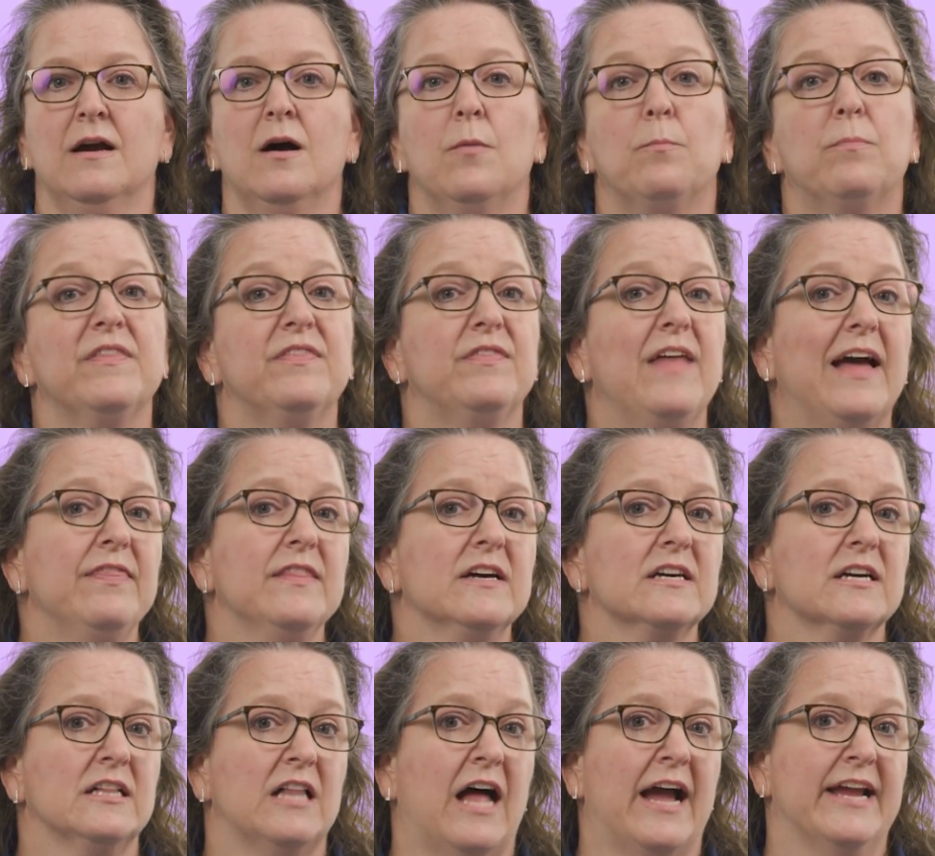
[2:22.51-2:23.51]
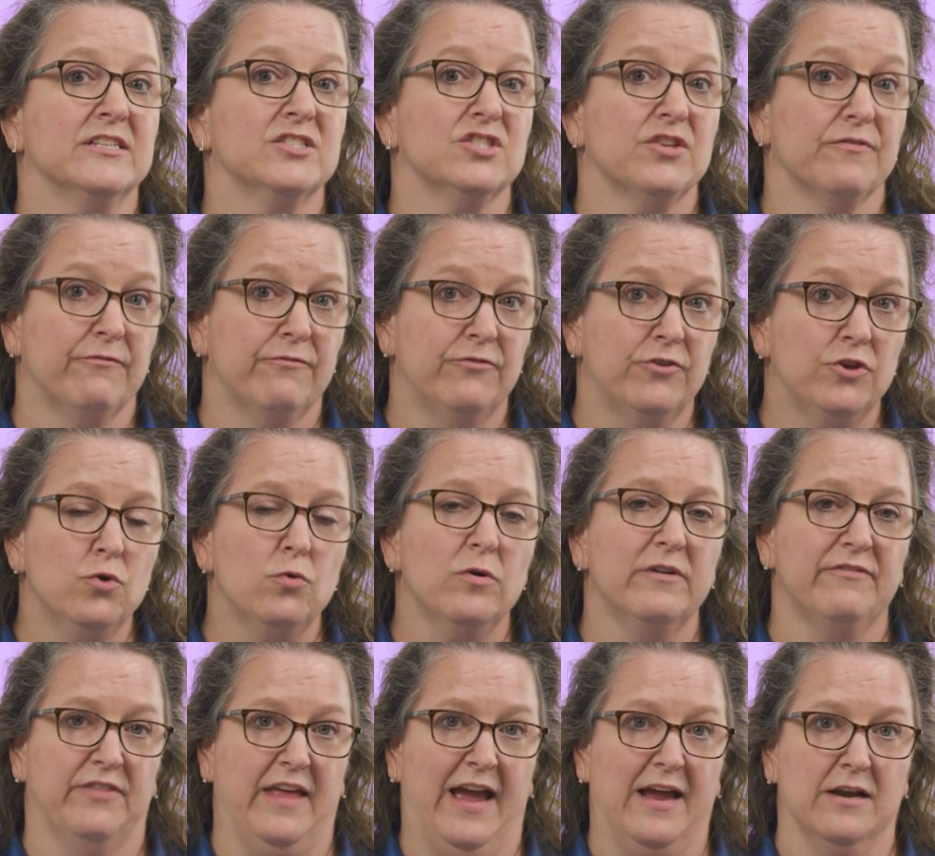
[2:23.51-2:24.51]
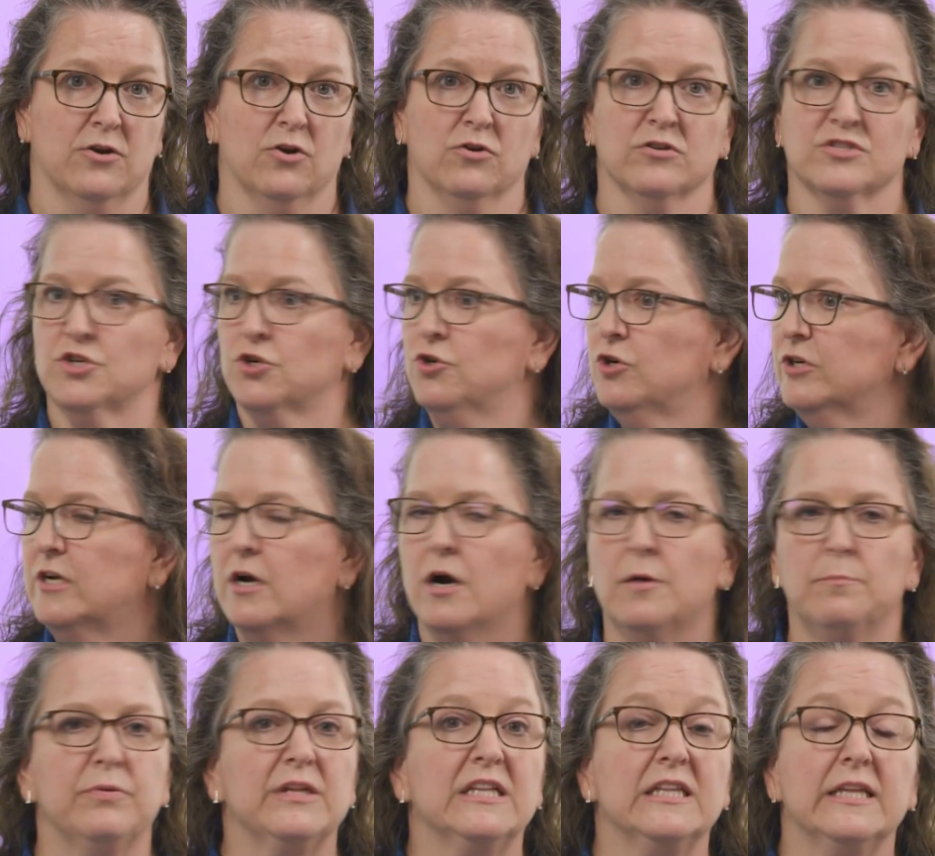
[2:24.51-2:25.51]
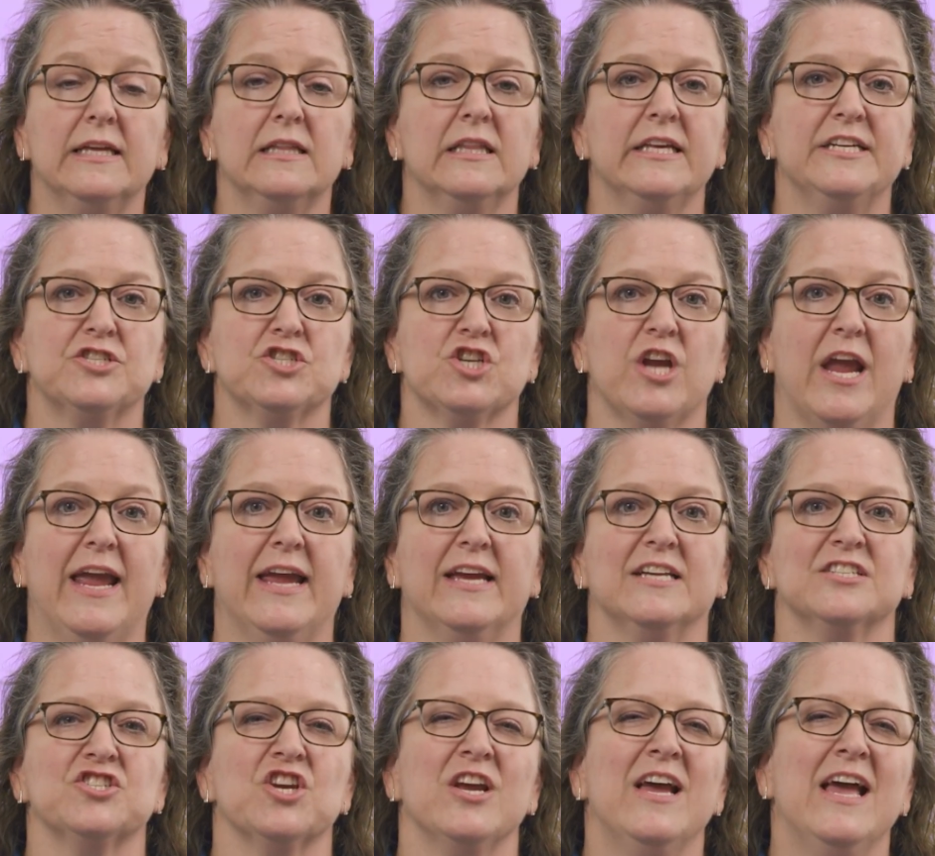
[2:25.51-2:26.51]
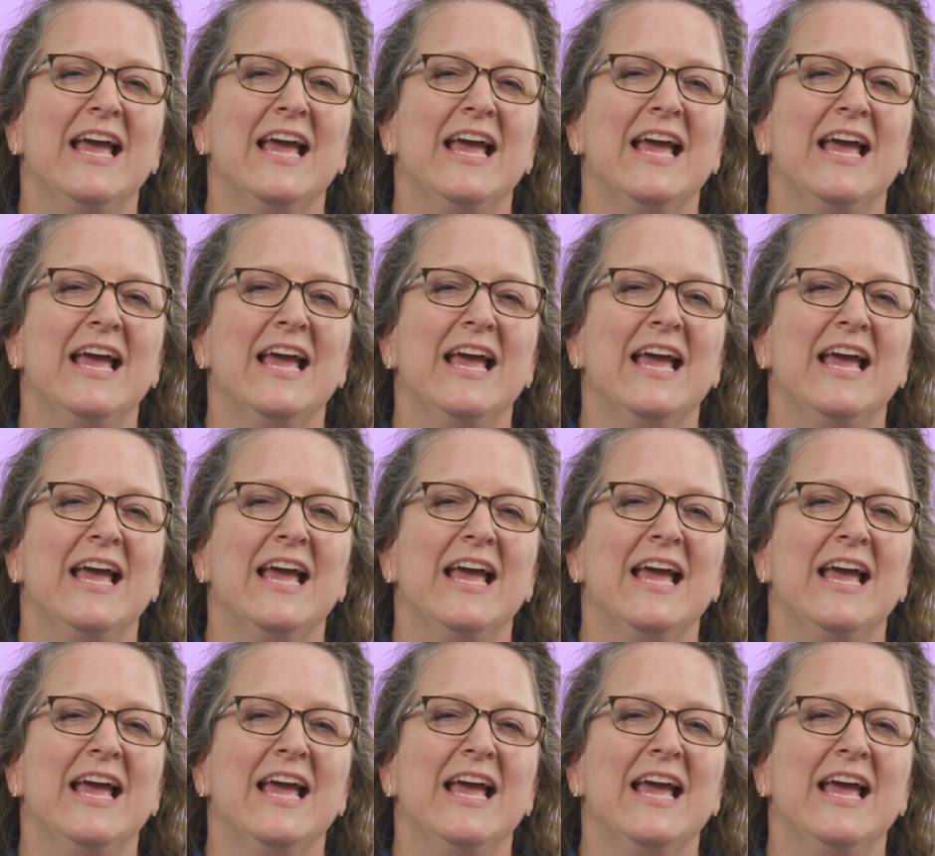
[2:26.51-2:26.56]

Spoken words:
But then the client's view of that nurse could completely change